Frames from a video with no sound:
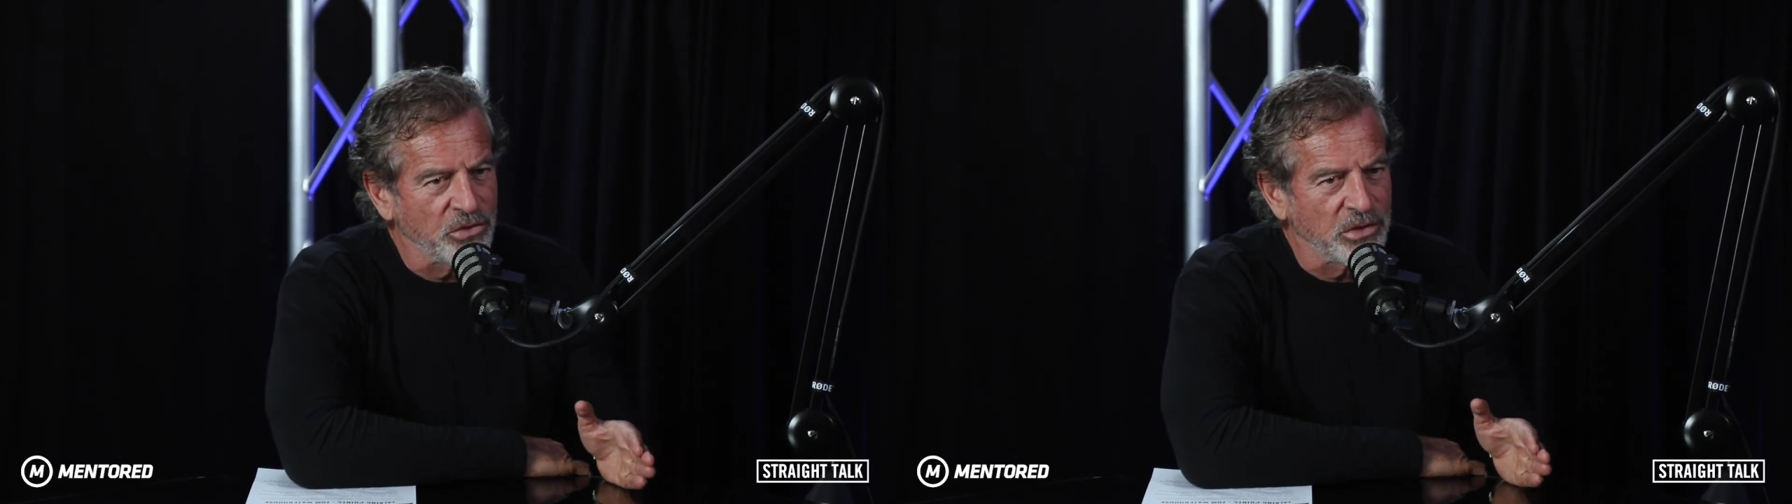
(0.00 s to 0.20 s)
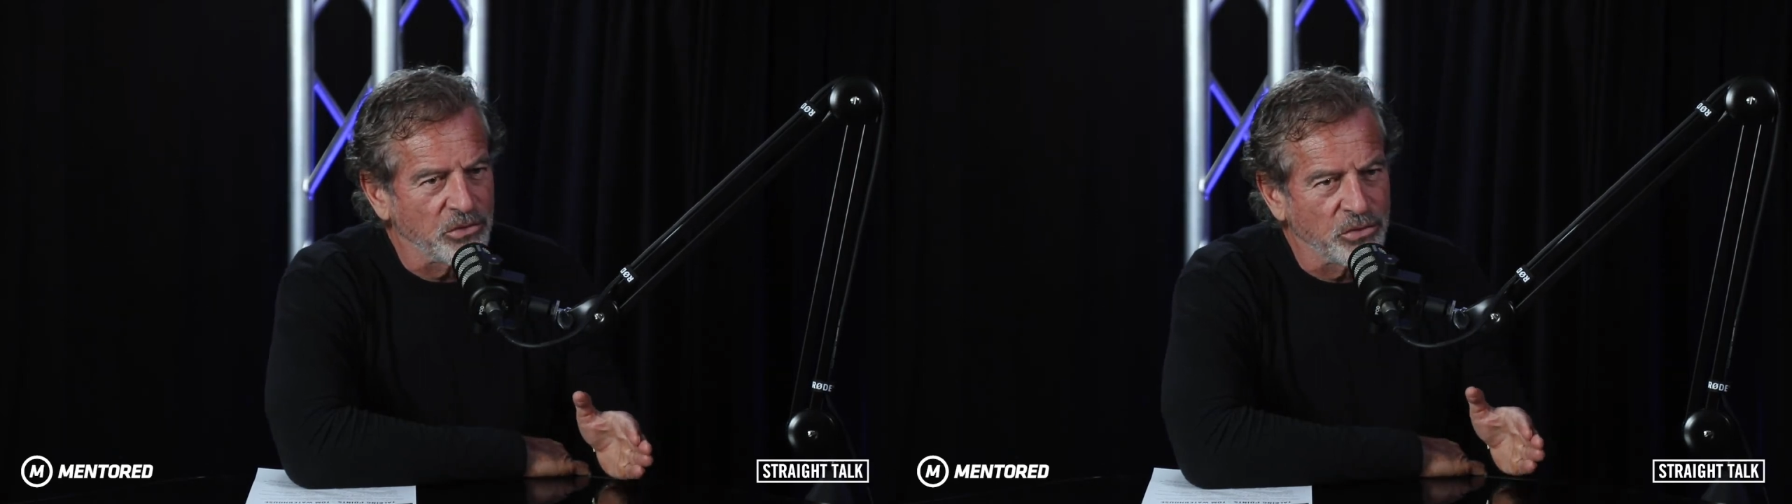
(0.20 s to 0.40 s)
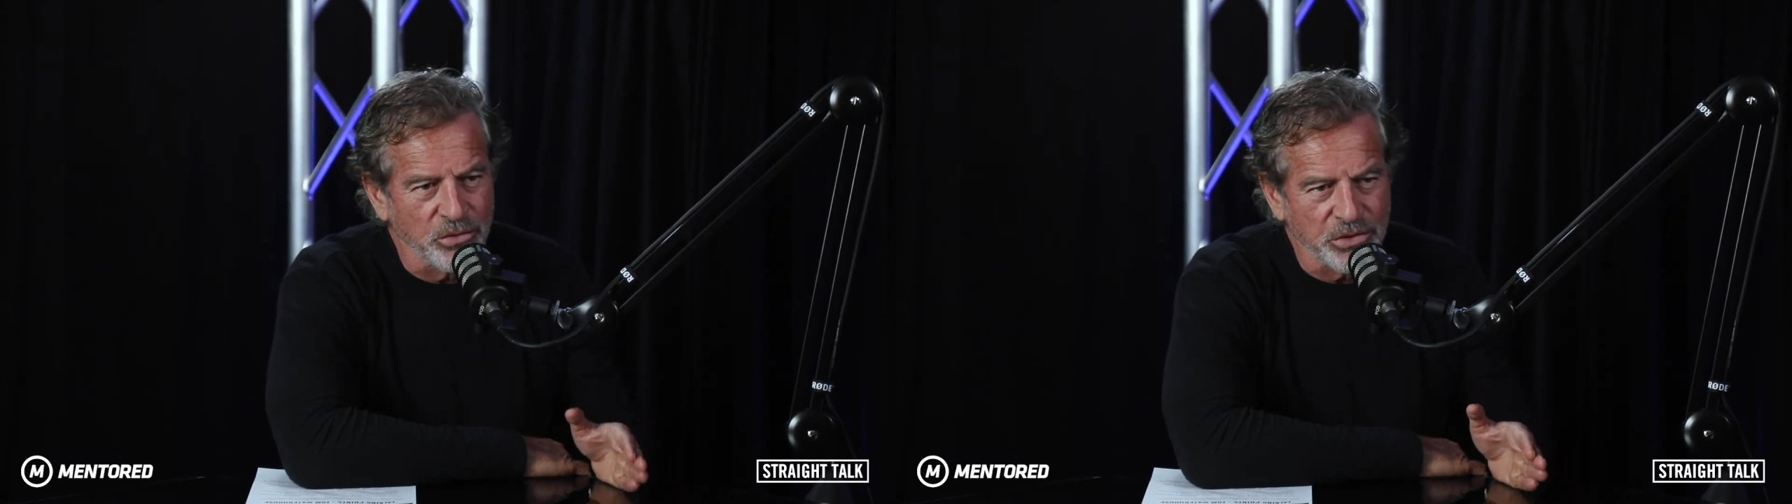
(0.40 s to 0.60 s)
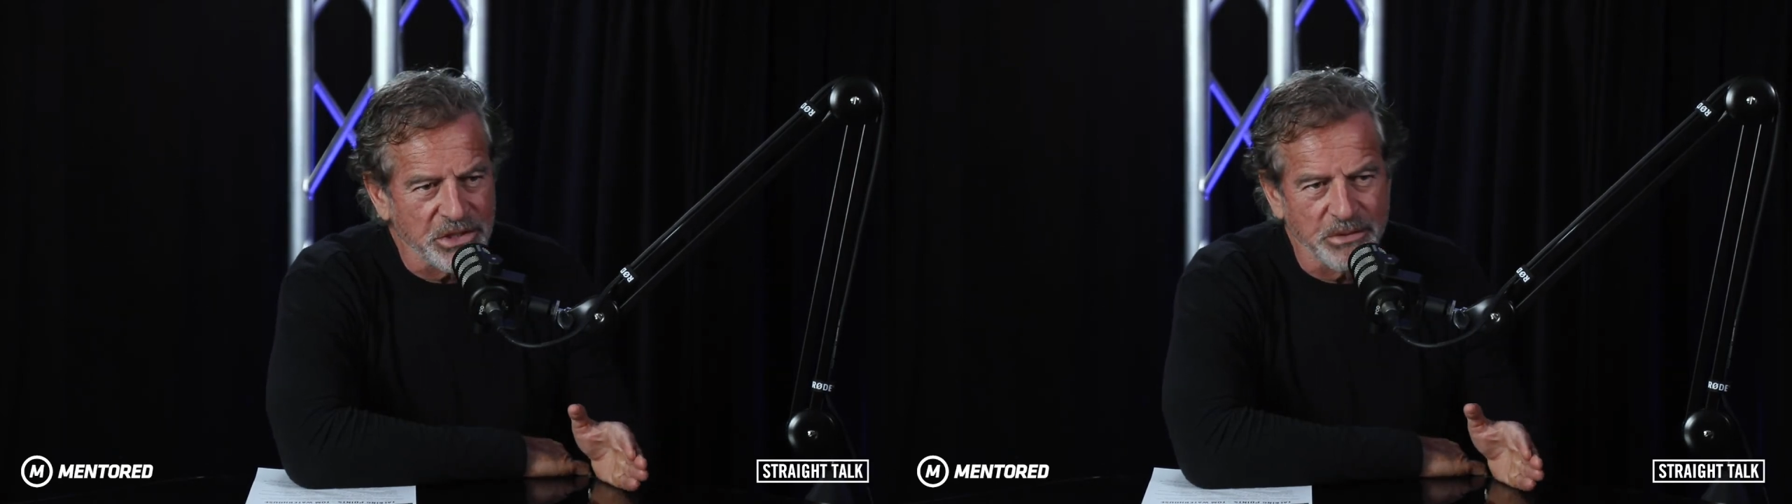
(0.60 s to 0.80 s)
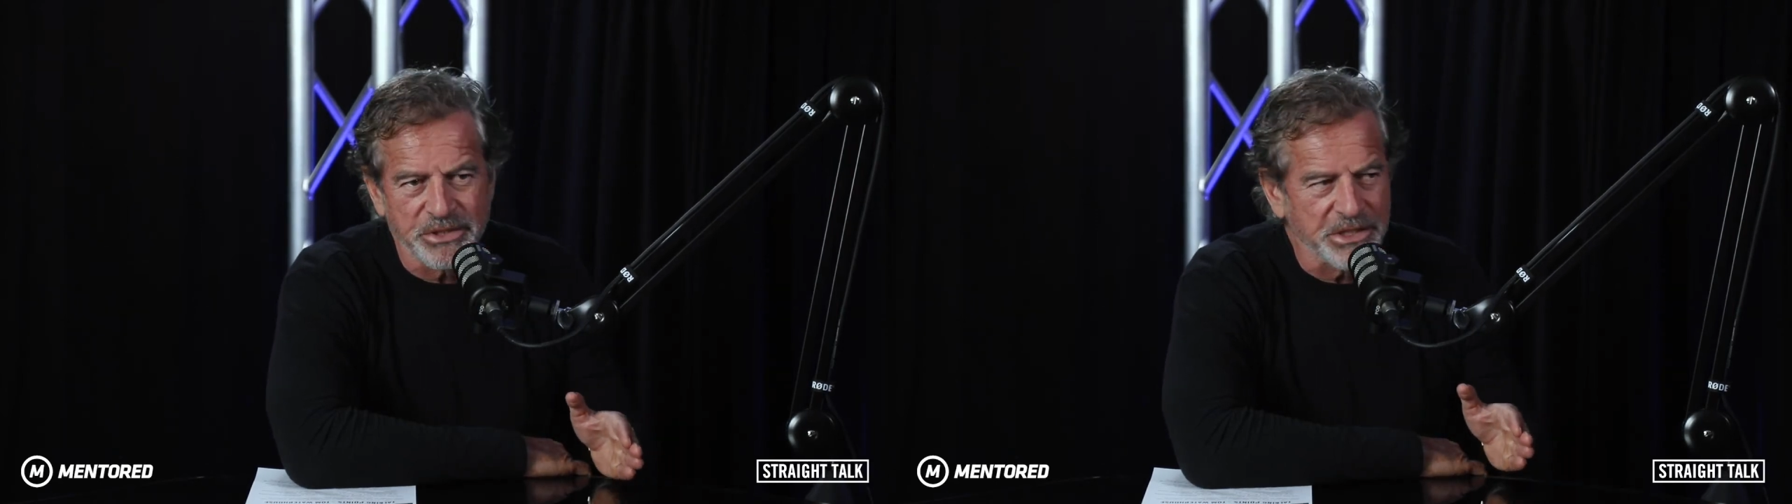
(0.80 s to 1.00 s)
on a horse
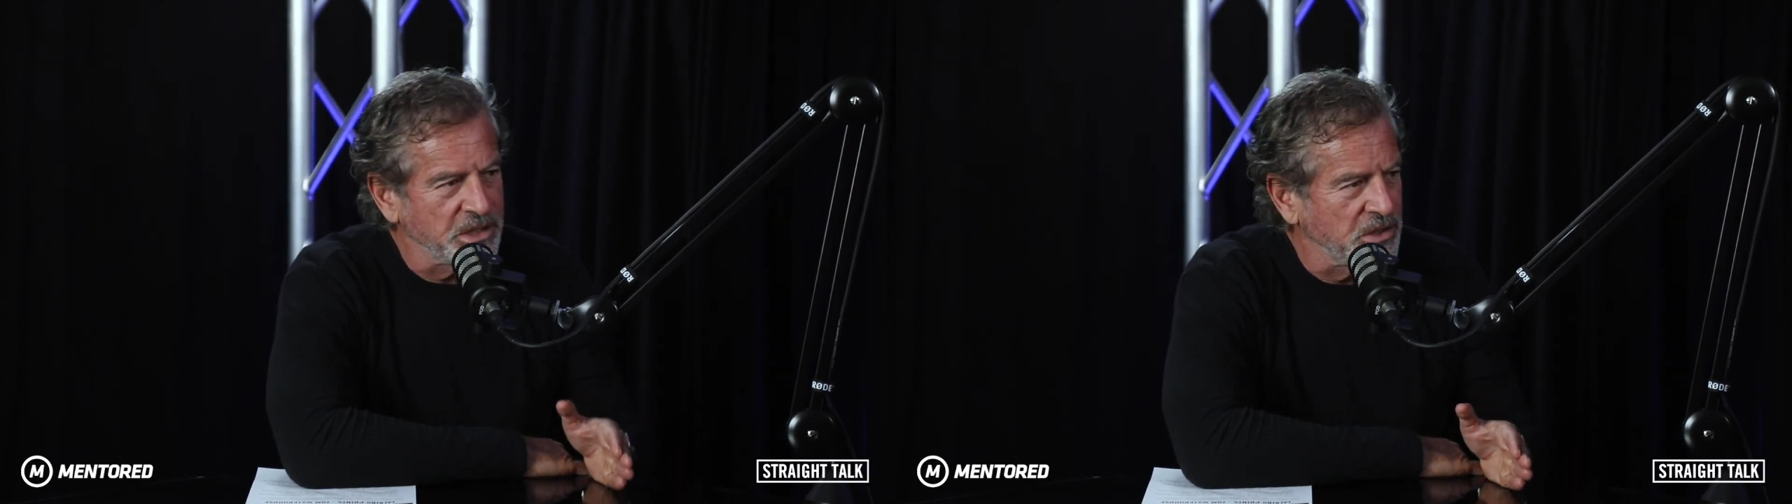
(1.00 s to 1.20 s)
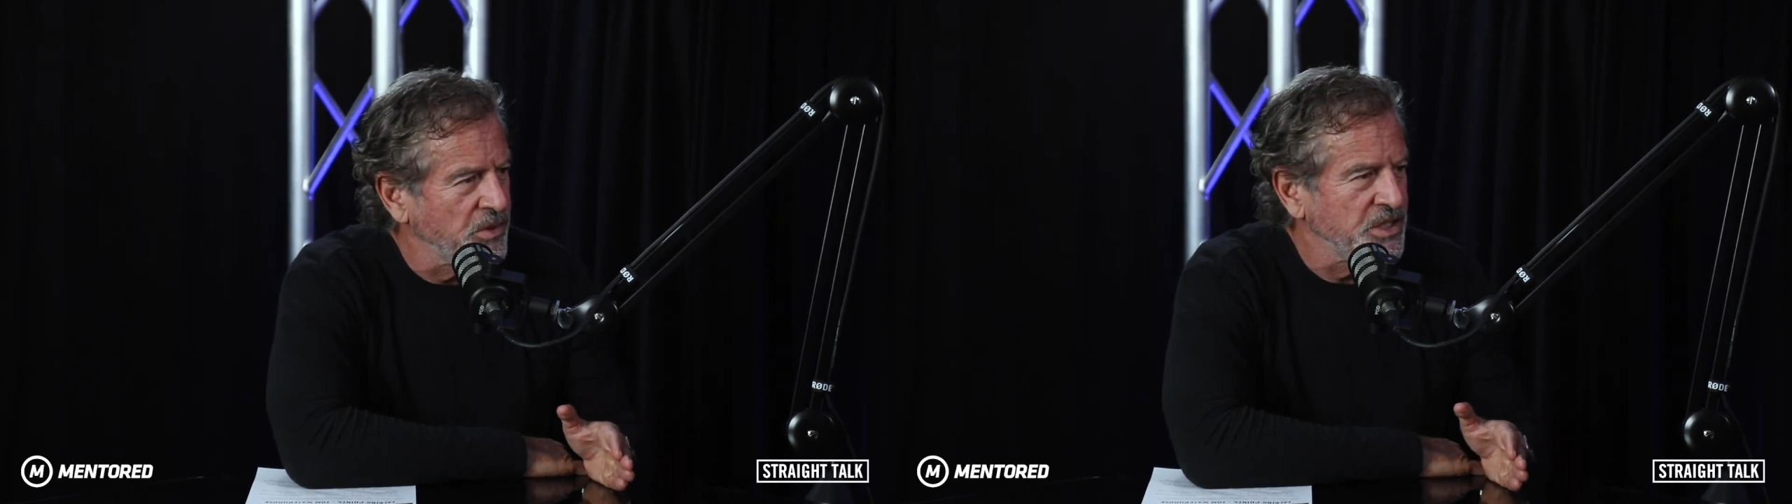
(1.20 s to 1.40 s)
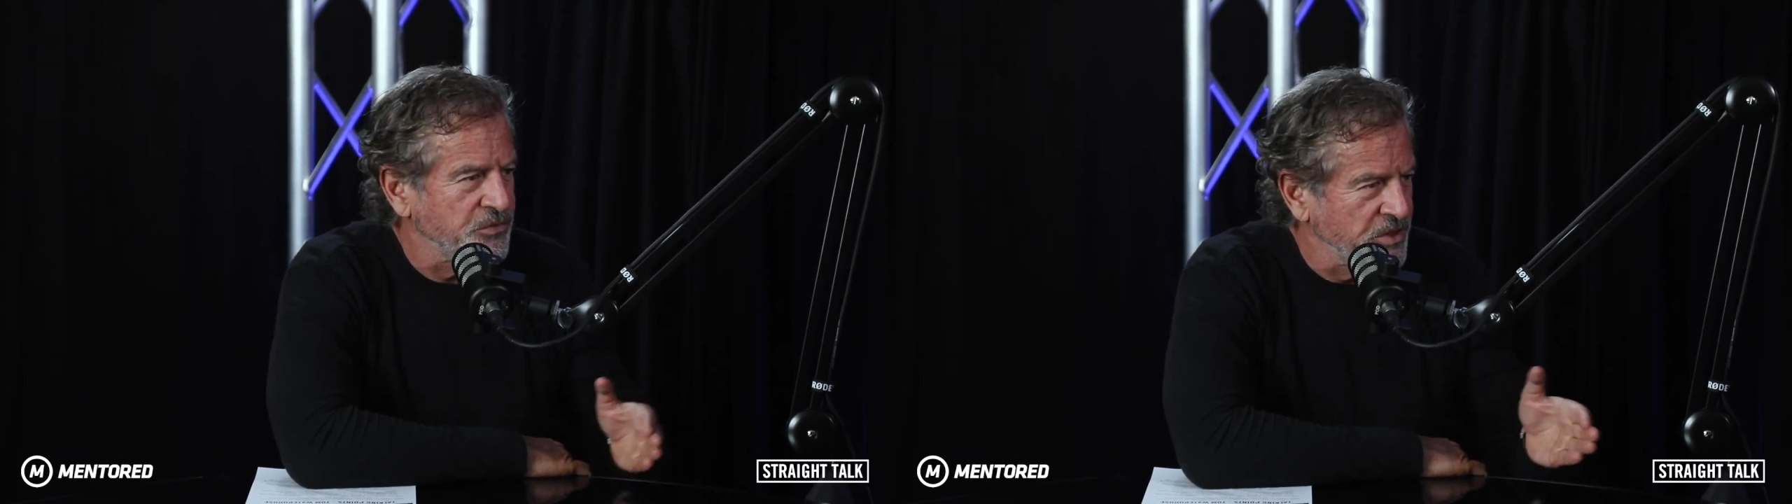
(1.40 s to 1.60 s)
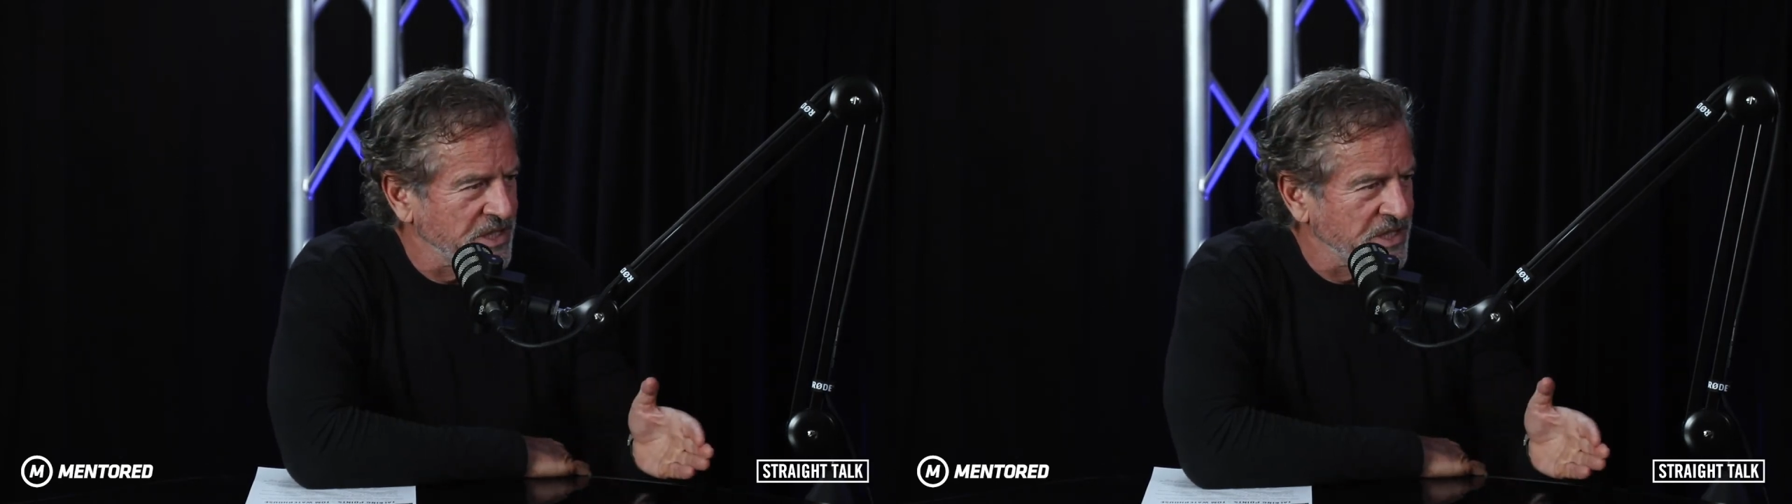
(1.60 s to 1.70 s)
in a particular race, for